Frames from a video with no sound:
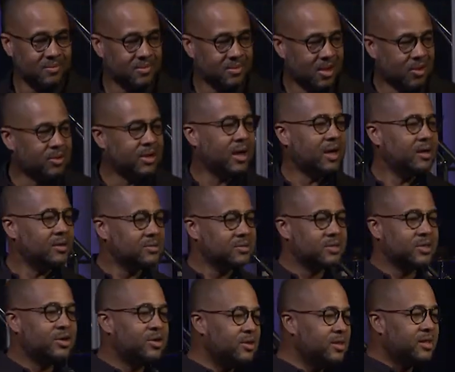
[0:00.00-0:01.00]
Okay, so
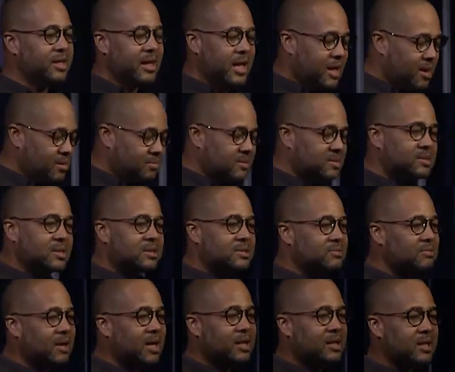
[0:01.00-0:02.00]
your thing ain't
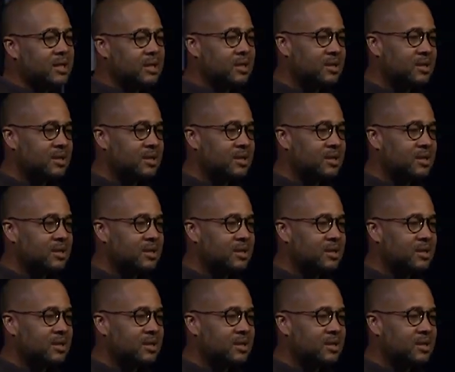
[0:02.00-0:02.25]
homosexuality.